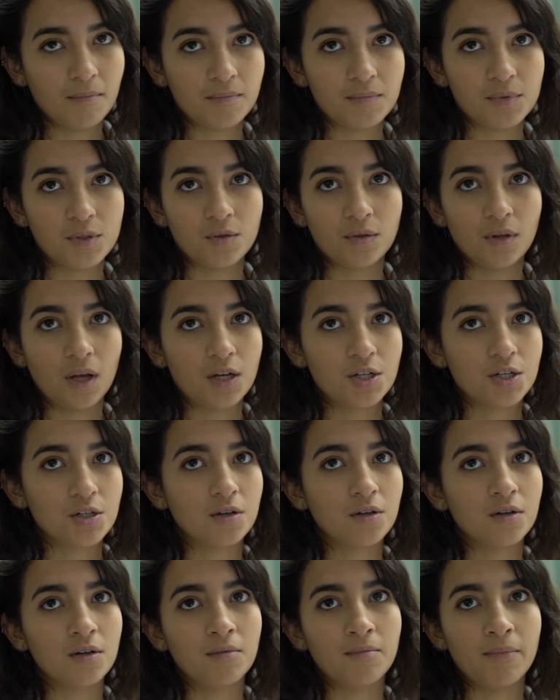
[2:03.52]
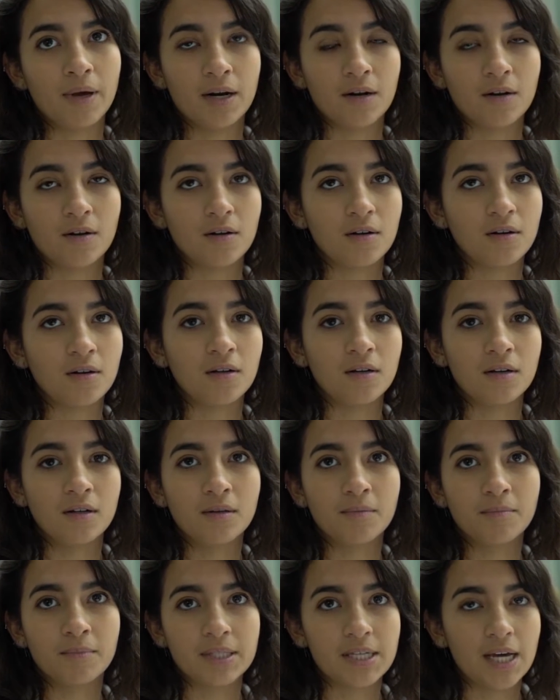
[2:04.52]
zoological, medical,
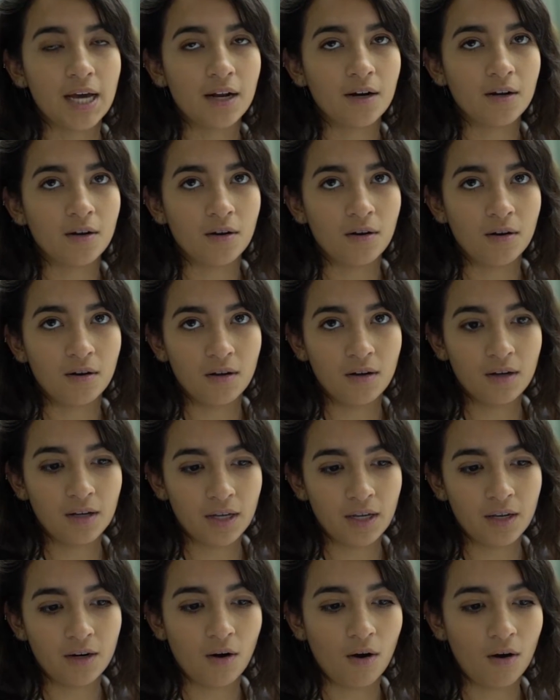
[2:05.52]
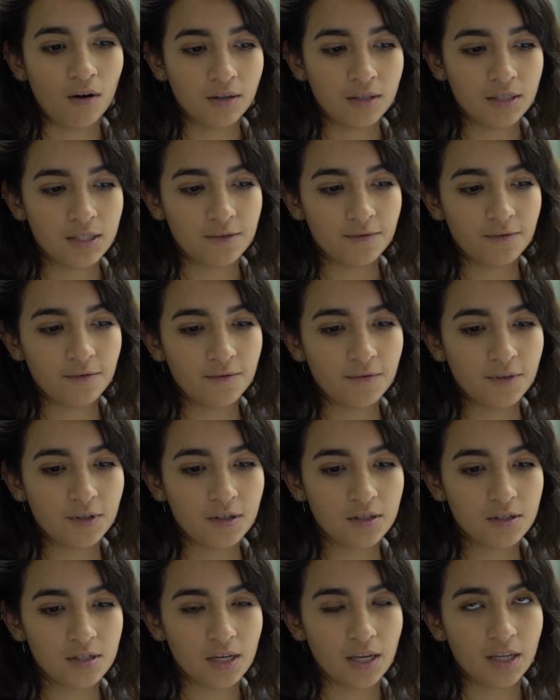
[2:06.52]
botanical, and all the different
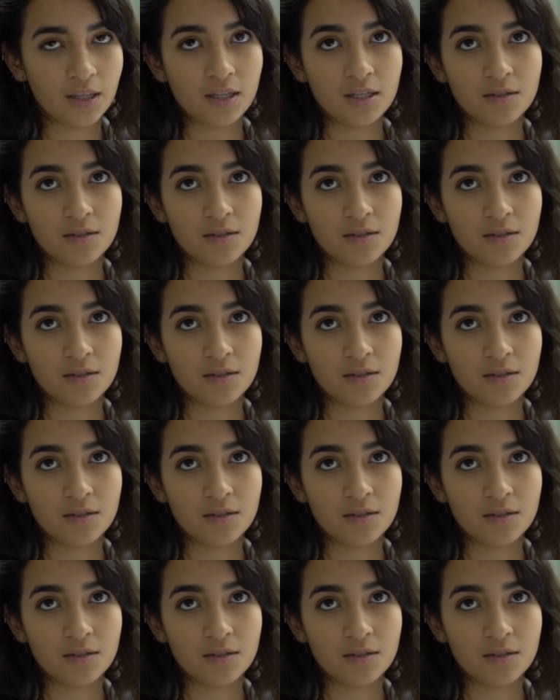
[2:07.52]
fields, and